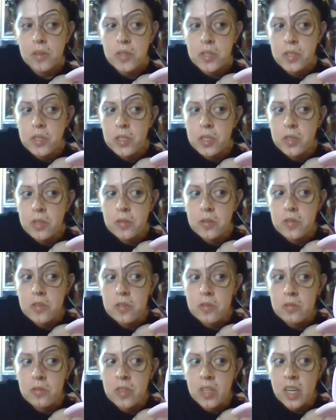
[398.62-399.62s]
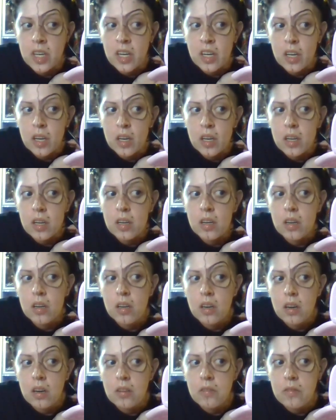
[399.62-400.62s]
due to their
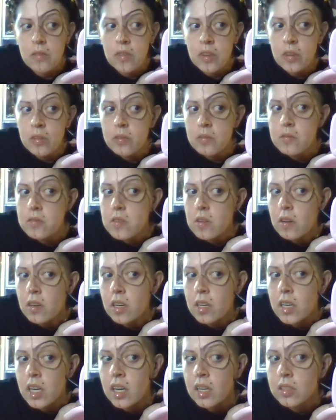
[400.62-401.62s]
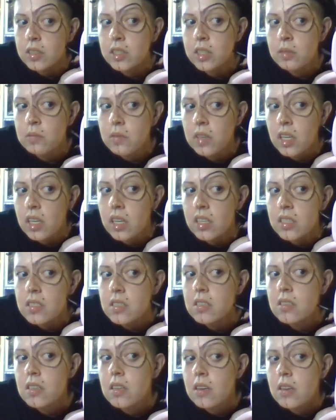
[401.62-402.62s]
views on how she
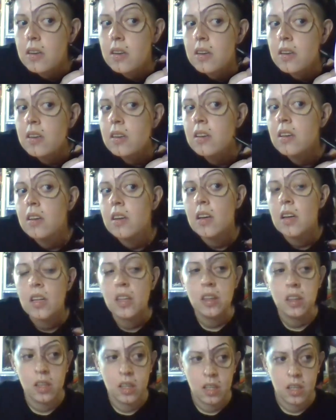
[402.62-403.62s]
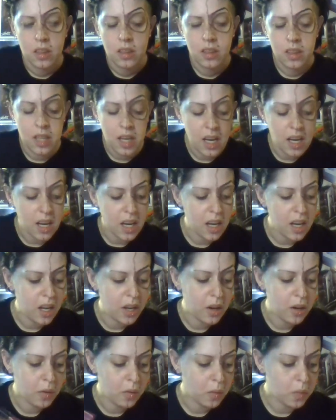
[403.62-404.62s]
was. They,